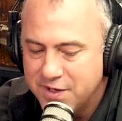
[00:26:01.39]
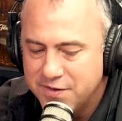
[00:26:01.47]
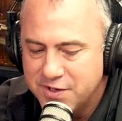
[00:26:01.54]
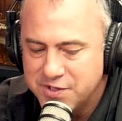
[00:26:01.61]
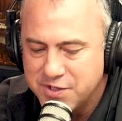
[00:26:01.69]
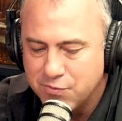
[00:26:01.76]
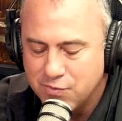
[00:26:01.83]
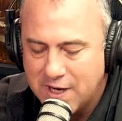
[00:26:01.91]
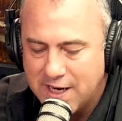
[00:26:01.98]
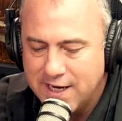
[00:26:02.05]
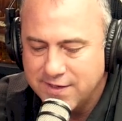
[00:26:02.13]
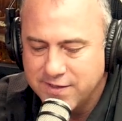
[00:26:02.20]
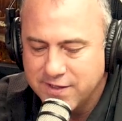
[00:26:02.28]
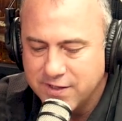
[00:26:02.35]
there's a
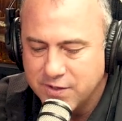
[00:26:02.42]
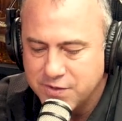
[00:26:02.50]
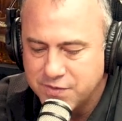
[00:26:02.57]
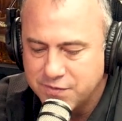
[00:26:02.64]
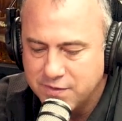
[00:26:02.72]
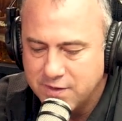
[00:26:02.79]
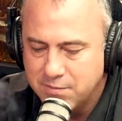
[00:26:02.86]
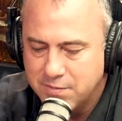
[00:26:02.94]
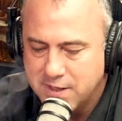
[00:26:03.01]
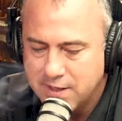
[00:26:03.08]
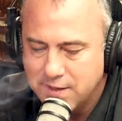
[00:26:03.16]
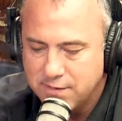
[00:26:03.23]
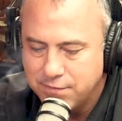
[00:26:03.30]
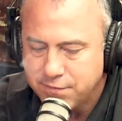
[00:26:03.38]
ride that goes from
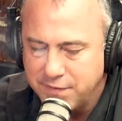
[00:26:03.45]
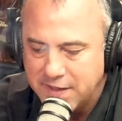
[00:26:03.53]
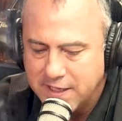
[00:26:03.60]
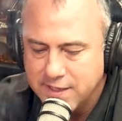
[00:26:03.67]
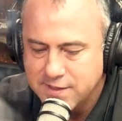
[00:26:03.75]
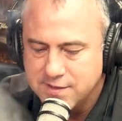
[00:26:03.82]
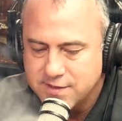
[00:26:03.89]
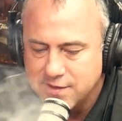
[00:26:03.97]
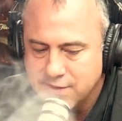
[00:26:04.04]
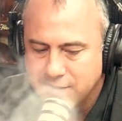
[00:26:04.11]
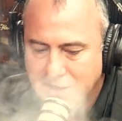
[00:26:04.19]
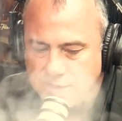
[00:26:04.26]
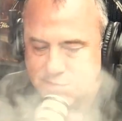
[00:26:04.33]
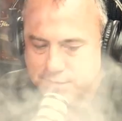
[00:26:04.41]
Phoenix to
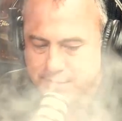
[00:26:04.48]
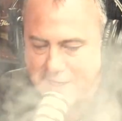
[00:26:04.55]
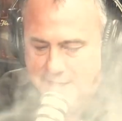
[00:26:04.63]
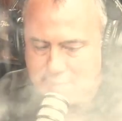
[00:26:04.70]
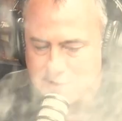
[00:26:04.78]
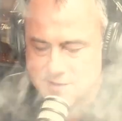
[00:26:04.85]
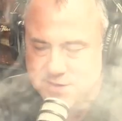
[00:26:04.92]
Las Vegas.